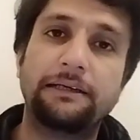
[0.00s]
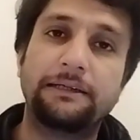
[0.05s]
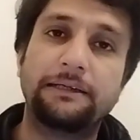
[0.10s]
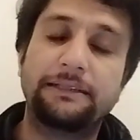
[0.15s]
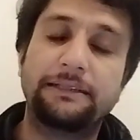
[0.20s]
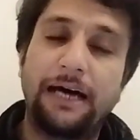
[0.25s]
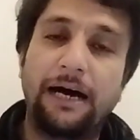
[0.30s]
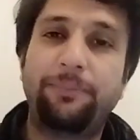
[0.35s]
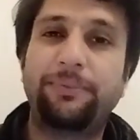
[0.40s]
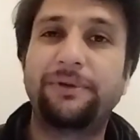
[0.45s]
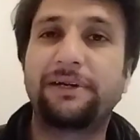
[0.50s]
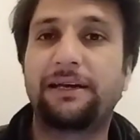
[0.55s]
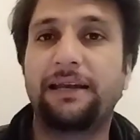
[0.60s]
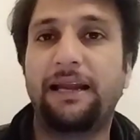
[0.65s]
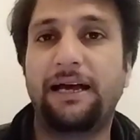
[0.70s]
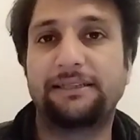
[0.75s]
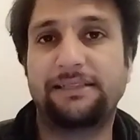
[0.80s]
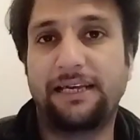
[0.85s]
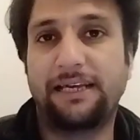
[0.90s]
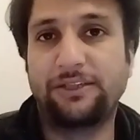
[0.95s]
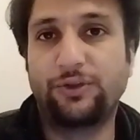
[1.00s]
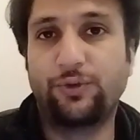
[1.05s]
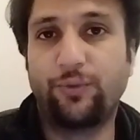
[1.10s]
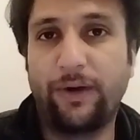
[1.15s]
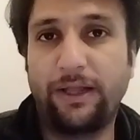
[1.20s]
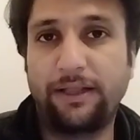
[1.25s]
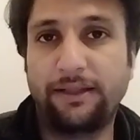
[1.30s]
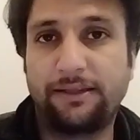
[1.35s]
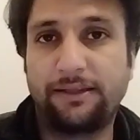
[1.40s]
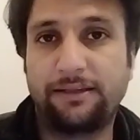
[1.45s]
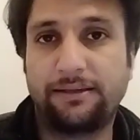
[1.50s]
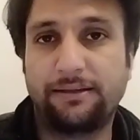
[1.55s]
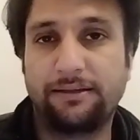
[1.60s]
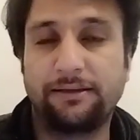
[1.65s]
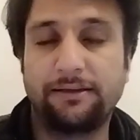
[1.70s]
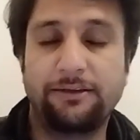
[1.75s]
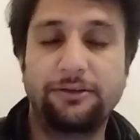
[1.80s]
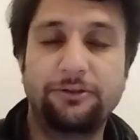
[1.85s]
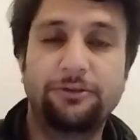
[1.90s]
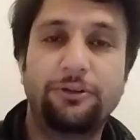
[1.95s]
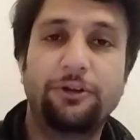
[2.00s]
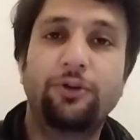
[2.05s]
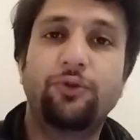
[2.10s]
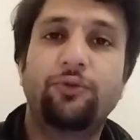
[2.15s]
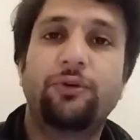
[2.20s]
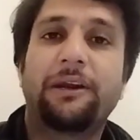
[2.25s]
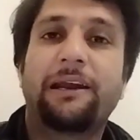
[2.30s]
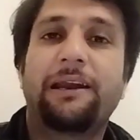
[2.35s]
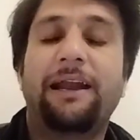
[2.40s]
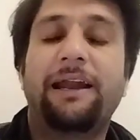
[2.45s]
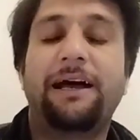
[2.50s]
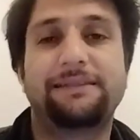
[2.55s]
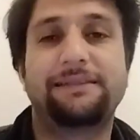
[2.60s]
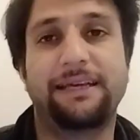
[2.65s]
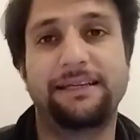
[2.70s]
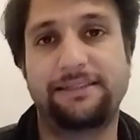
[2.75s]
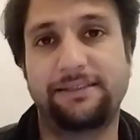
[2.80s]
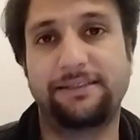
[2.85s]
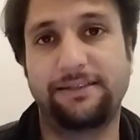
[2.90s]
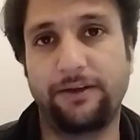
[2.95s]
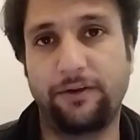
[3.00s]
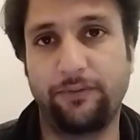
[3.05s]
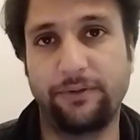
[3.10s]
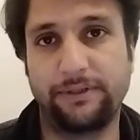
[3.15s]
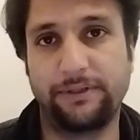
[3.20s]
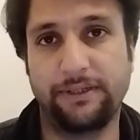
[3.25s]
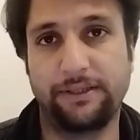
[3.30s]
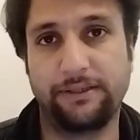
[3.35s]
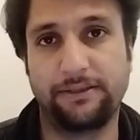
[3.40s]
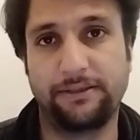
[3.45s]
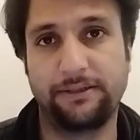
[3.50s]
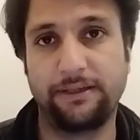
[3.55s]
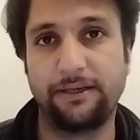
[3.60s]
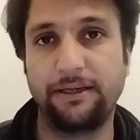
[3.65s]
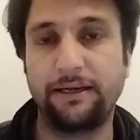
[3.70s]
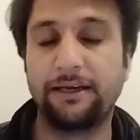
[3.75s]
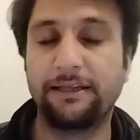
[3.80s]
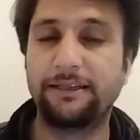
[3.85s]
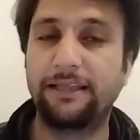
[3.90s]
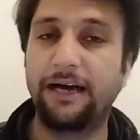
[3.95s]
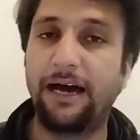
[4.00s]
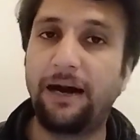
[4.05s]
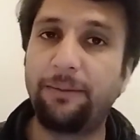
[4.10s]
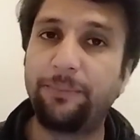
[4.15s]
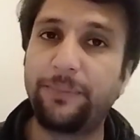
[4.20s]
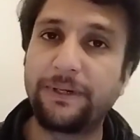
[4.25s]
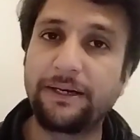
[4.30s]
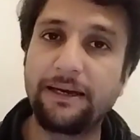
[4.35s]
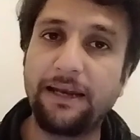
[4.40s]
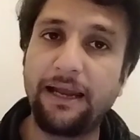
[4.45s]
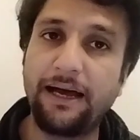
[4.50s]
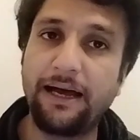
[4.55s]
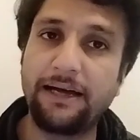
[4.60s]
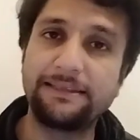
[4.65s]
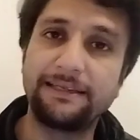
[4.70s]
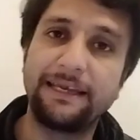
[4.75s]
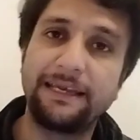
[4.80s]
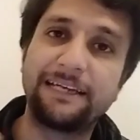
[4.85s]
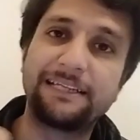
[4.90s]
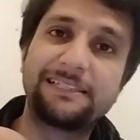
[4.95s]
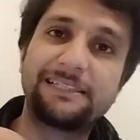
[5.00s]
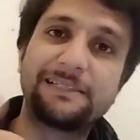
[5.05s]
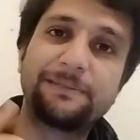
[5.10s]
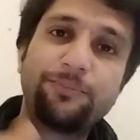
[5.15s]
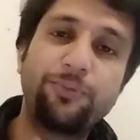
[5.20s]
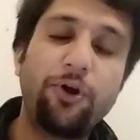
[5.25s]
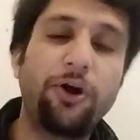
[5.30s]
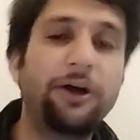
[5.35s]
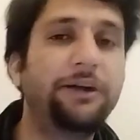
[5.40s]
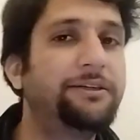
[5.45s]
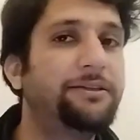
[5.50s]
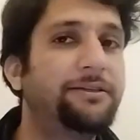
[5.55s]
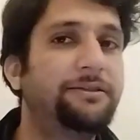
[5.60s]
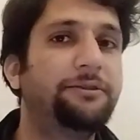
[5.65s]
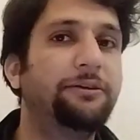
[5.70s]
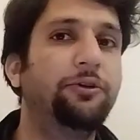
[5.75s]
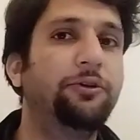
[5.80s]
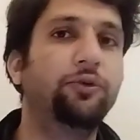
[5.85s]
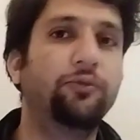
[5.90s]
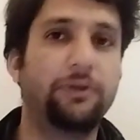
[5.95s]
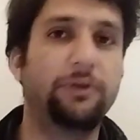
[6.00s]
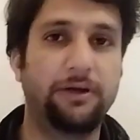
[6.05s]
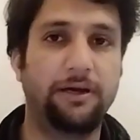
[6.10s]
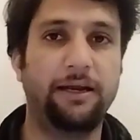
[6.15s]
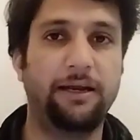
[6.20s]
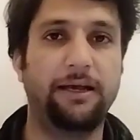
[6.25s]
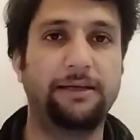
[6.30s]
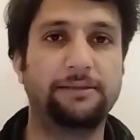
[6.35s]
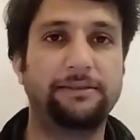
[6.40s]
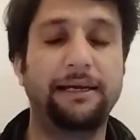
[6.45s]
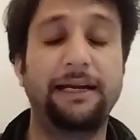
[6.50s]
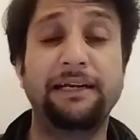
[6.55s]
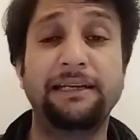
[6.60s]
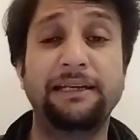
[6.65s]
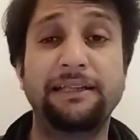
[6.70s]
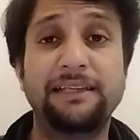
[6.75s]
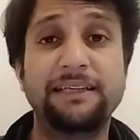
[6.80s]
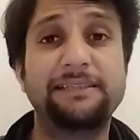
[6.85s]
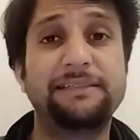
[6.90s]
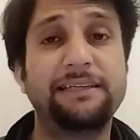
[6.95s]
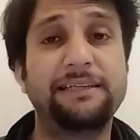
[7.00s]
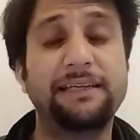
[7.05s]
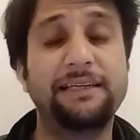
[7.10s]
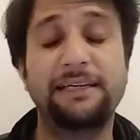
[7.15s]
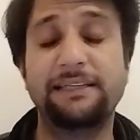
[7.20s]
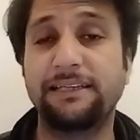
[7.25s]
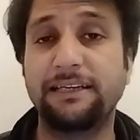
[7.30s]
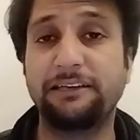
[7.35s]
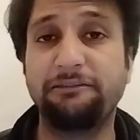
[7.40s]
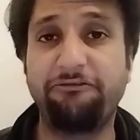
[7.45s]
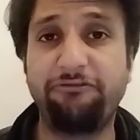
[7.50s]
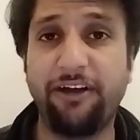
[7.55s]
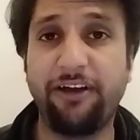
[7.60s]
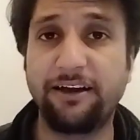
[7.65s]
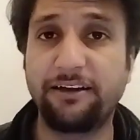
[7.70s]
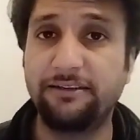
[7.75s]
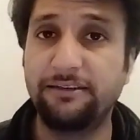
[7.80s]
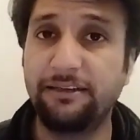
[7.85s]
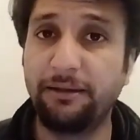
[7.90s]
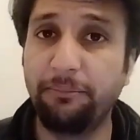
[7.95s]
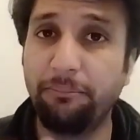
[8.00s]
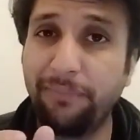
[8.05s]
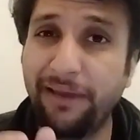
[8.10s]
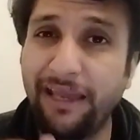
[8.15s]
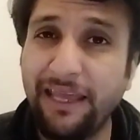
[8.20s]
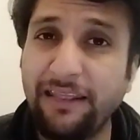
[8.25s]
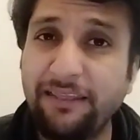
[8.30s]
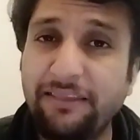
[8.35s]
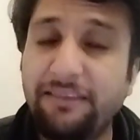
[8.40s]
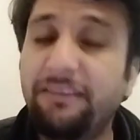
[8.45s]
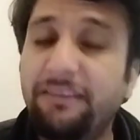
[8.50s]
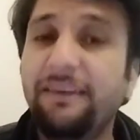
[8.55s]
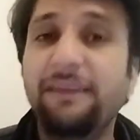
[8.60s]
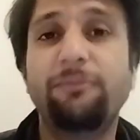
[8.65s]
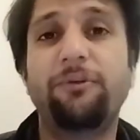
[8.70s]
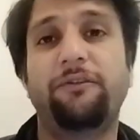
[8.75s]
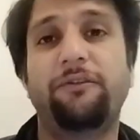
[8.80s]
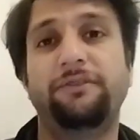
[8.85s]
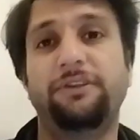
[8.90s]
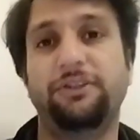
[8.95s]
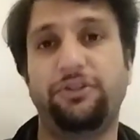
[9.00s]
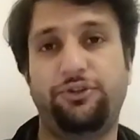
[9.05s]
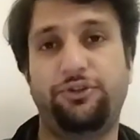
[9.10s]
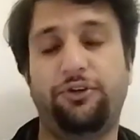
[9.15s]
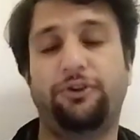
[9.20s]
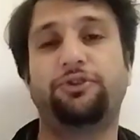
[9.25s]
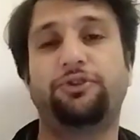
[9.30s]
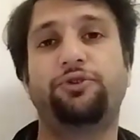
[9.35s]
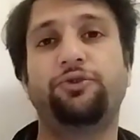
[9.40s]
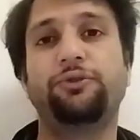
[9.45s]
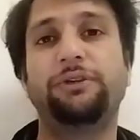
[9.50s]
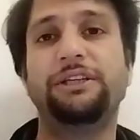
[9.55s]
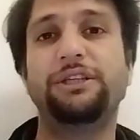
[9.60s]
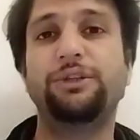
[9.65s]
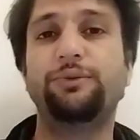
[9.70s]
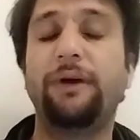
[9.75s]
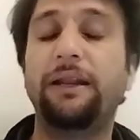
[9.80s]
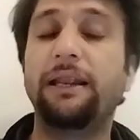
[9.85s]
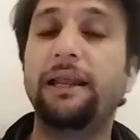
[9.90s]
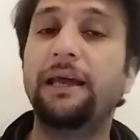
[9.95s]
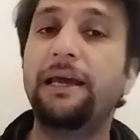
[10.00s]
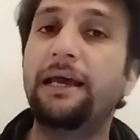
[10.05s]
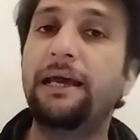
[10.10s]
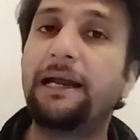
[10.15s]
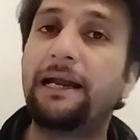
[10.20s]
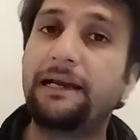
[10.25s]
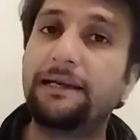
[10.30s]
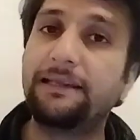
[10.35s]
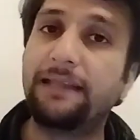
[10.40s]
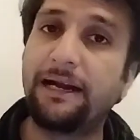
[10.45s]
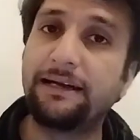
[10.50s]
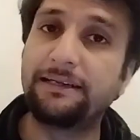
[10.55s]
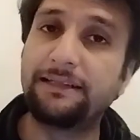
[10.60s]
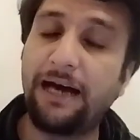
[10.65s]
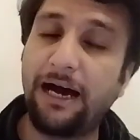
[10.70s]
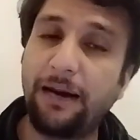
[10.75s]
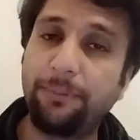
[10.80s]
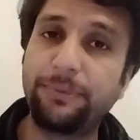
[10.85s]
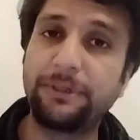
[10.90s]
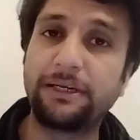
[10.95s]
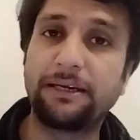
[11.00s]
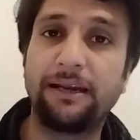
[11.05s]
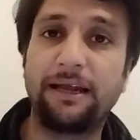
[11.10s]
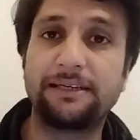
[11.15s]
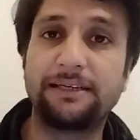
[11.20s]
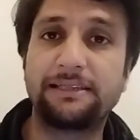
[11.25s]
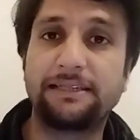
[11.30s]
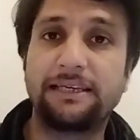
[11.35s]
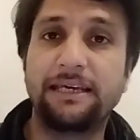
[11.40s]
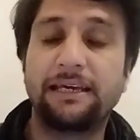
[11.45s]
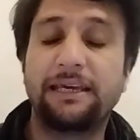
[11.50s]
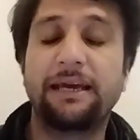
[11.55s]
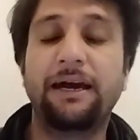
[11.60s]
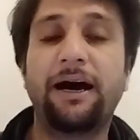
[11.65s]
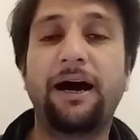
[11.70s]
The upper class has wealth, the lower class has services. The upper class exploits the lower class, and this is in fact the main theme of this short story as well, that the upper class, K.K.